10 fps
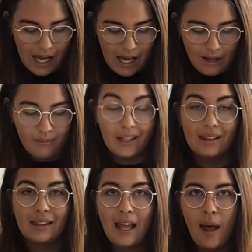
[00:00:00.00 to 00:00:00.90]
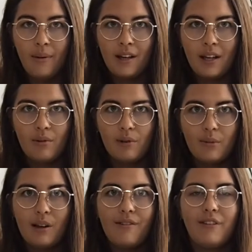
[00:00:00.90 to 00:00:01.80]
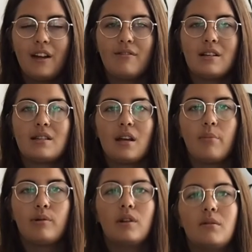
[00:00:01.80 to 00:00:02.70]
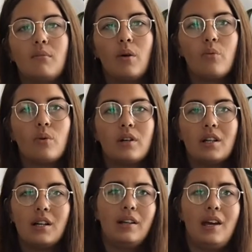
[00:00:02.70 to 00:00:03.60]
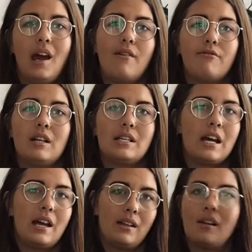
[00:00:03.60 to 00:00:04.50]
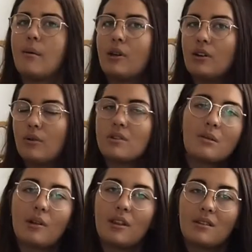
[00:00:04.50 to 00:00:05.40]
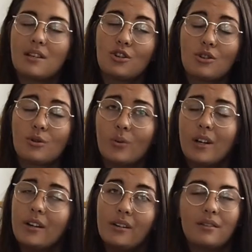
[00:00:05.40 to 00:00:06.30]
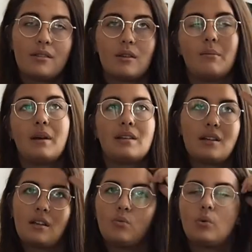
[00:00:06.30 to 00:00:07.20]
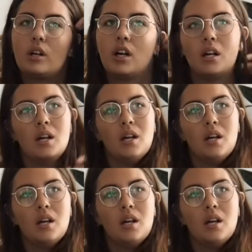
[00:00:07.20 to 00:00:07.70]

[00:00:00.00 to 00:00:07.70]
Lemon, one of my favorites. I put it in my water nearly every day. Lemon or some other citrus oil are amazing in water.